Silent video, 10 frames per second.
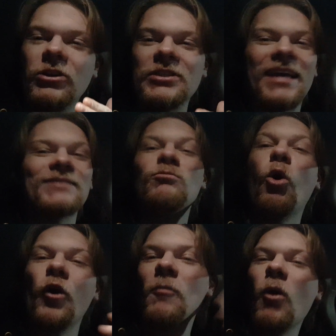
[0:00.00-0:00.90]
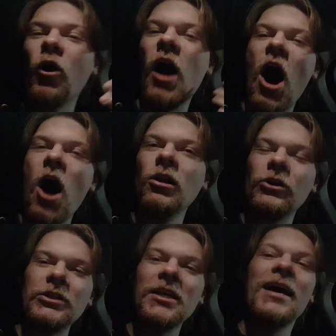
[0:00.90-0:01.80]
as more and more
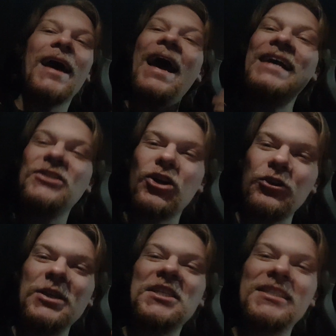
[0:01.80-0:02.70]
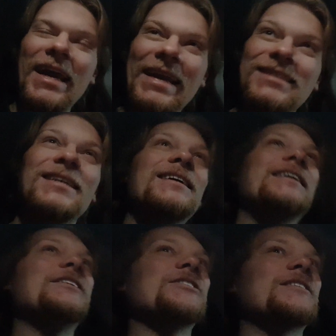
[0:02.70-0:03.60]
haulers enter the state.
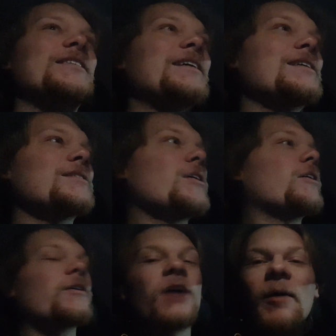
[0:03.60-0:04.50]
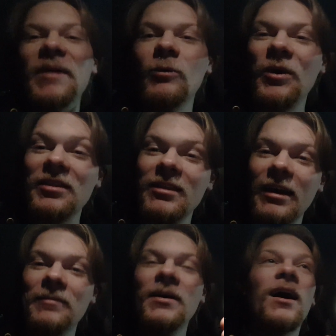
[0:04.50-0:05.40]
He just sees coming with
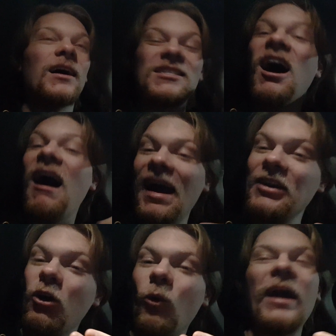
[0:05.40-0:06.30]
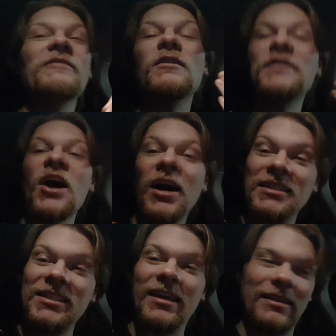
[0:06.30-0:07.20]
them a tidal wave of
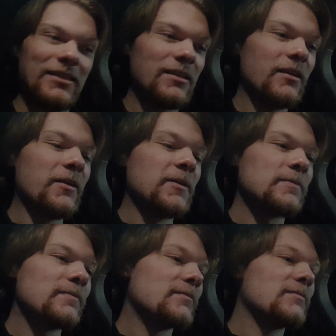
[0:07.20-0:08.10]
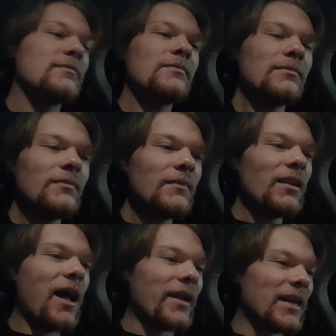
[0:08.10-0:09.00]
nonsense.
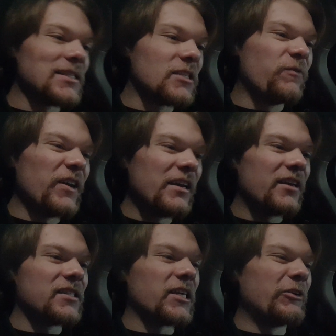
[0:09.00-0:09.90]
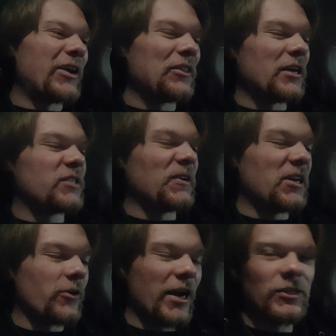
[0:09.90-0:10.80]
I guess it's fitting considering how the
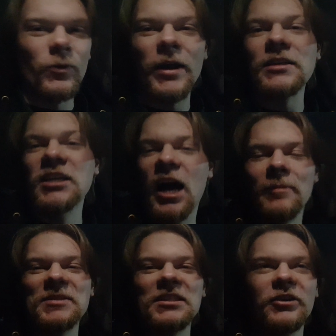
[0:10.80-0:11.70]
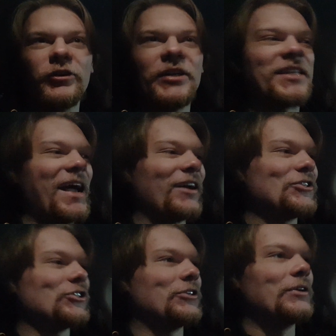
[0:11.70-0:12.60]
Xfinity race went. Cup Series
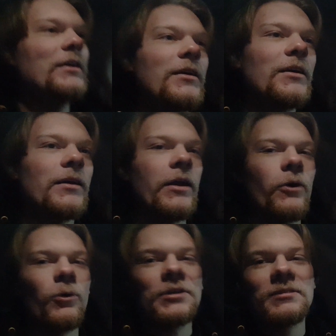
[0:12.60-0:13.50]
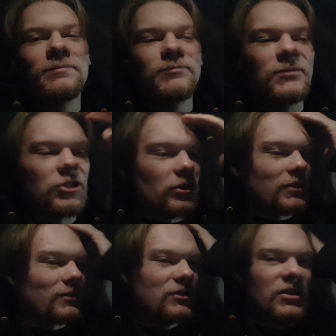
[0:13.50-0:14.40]
action. It was
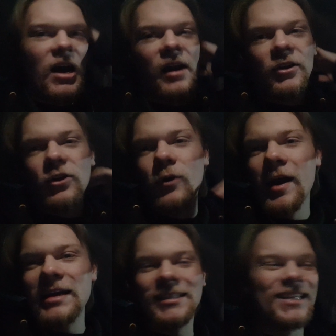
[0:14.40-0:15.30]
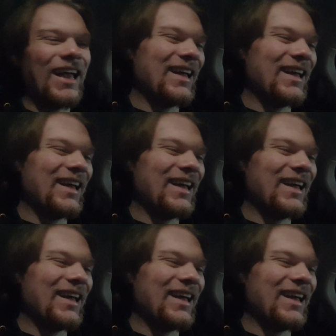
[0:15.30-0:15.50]
just not a good race.